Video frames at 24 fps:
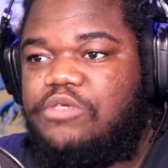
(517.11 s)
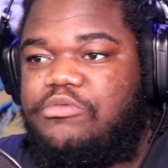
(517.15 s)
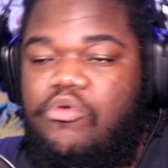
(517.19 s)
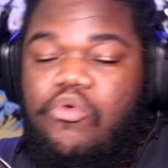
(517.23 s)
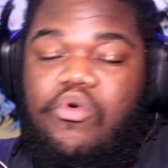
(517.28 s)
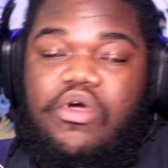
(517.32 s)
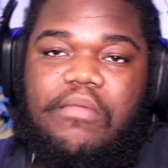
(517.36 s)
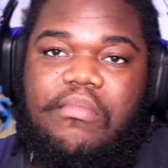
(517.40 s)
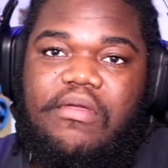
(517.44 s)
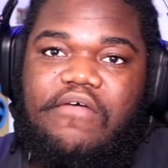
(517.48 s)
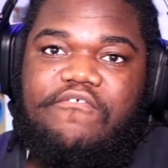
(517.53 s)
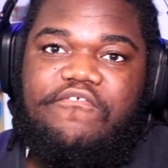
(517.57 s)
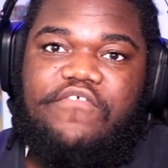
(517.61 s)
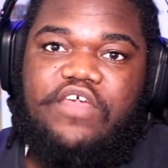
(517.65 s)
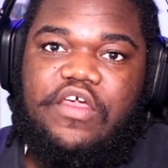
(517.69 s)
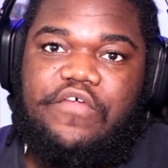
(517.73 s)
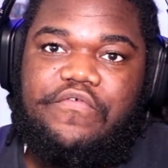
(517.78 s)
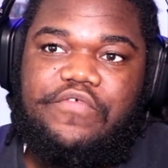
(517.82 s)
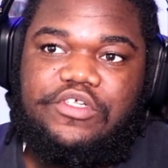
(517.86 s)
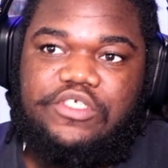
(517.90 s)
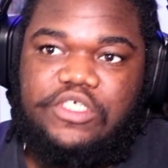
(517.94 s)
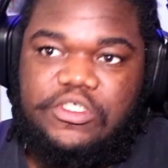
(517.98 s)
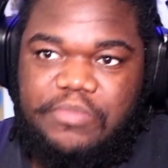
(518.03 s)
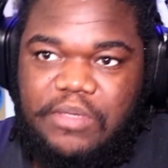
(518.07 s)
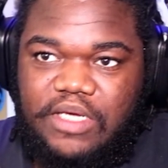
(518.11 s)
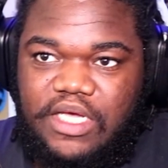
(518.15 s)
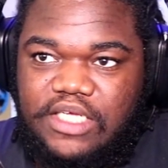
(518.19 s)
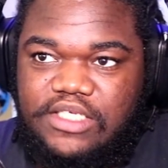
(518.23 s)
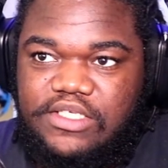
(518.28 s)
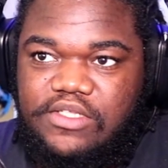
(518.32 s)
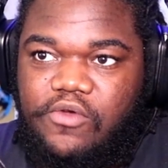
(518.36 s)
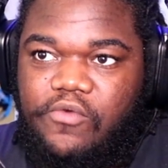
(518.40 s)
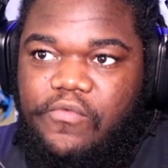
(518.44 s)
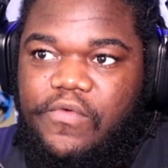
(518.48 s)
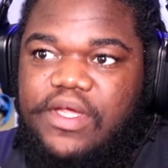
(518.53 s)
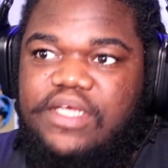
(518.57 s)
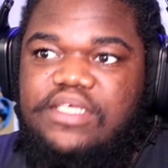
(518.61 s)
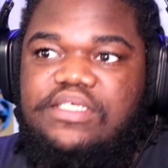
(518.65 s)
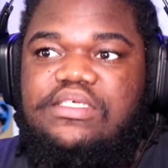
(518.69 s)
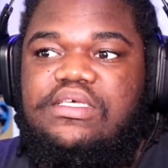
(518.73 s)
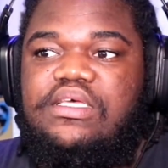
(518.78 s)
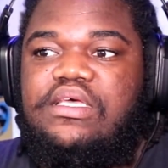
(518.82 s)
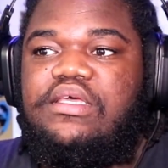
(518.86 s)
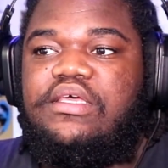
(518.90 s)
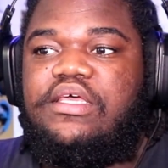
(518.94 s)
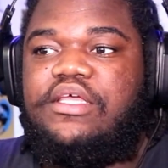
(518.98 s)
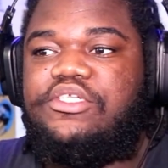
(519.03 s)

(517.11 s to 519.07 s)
been one of my favorites just because of the racing